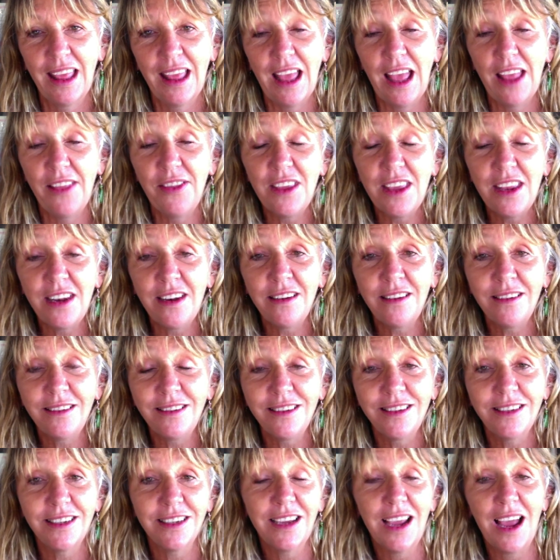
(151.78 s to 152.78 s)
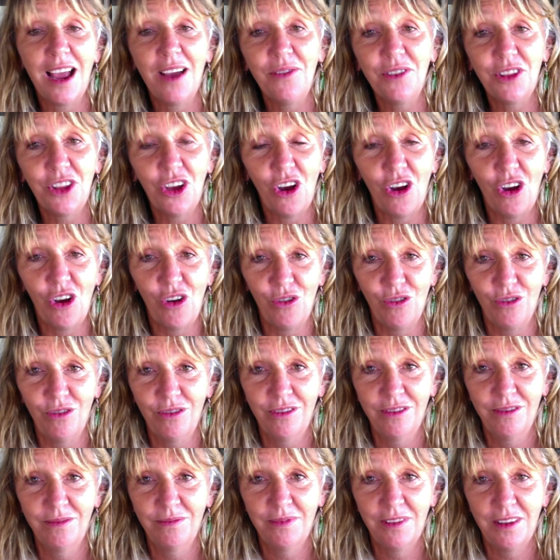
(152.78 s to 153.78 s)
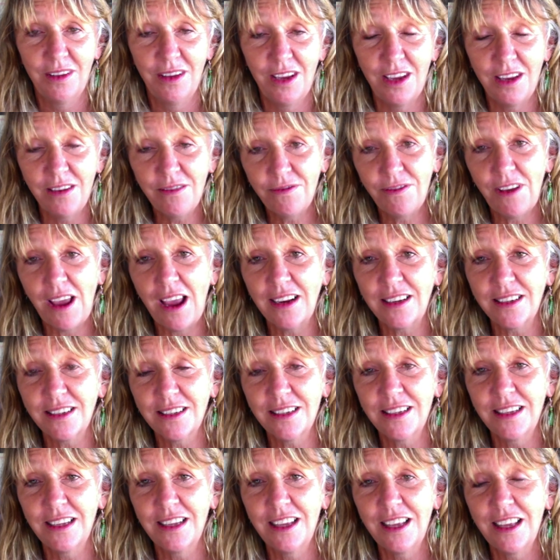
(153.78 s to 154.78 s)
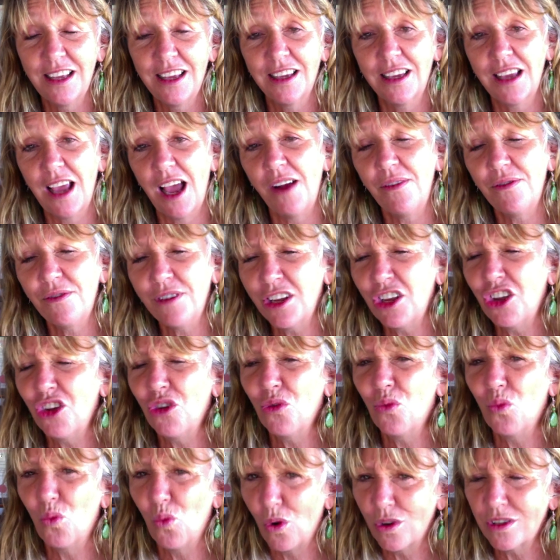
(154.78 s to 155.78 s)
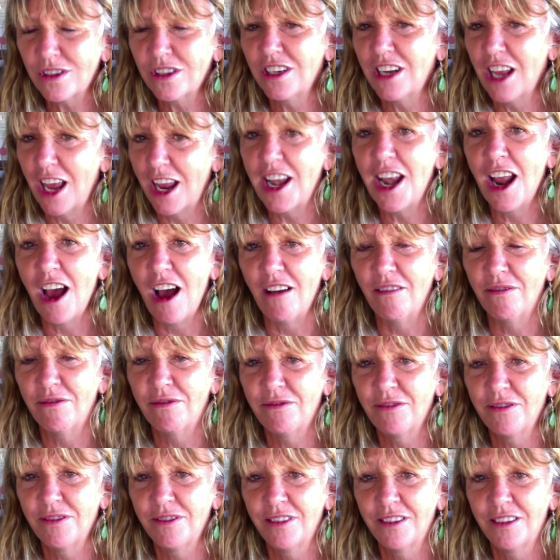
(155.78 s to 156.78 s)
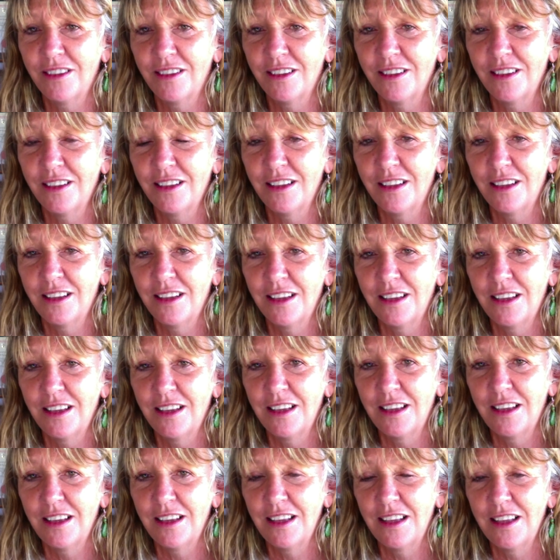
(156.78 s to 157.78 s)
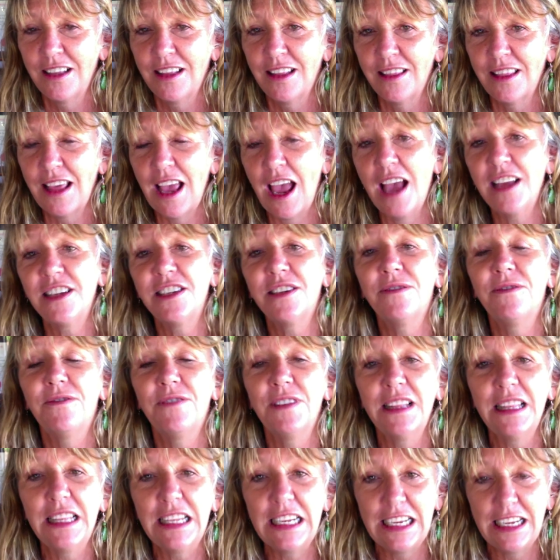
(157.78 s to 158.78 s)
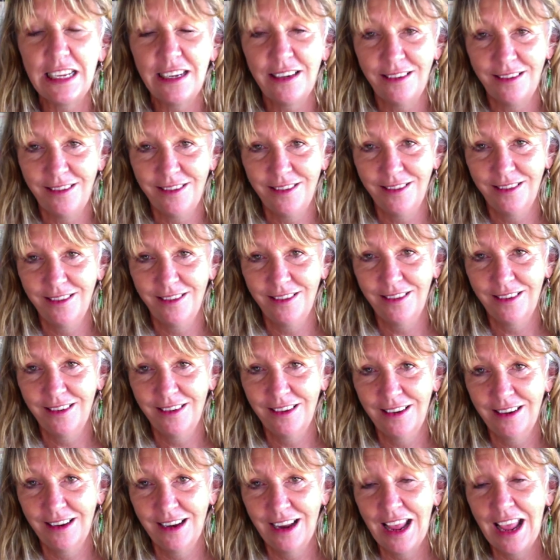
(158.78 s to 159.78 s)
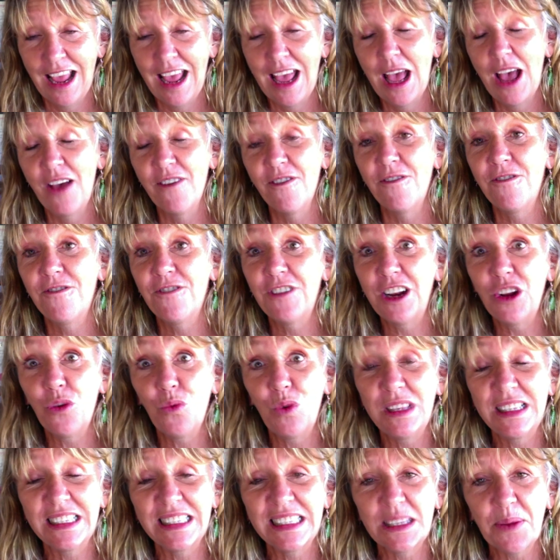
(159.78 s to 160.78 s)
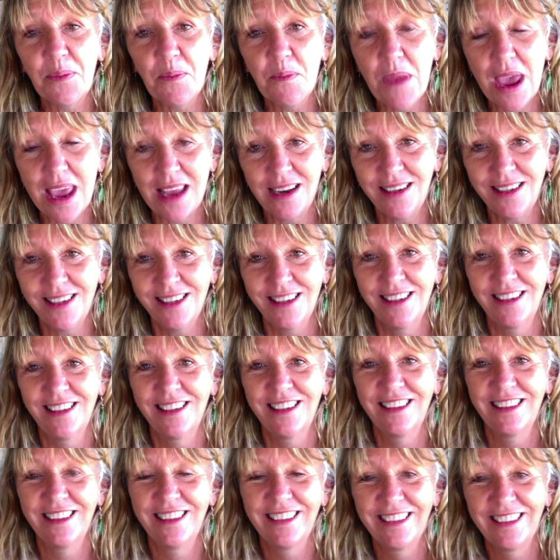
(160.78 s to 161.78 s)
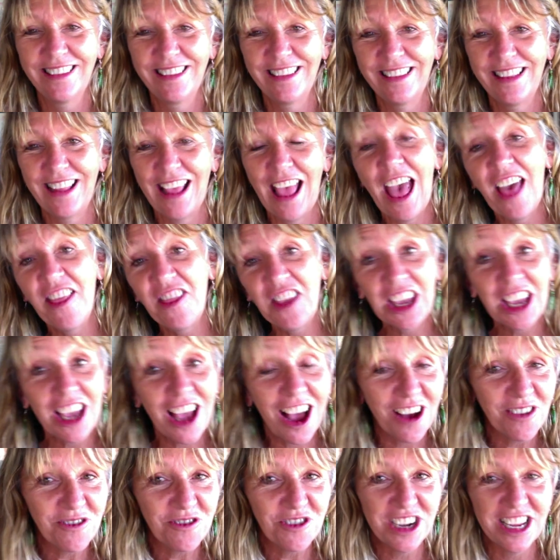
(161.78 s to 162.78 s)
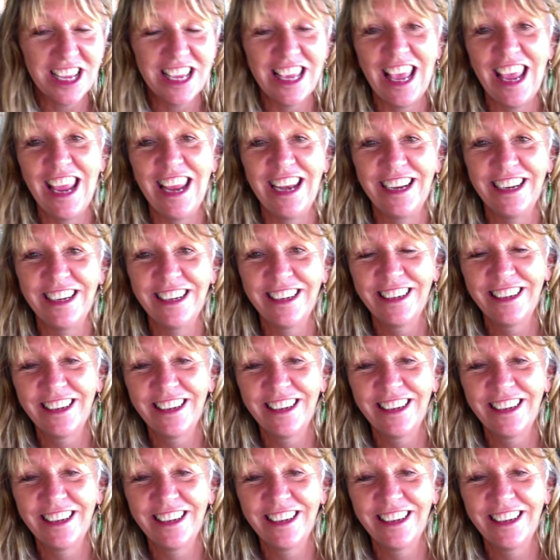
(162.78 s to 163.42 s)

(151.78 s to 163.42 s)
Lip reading: And then to cover the hole. In fact, covering it wasn't enough. They had to fill it in, fill it with cement, and then cover it again.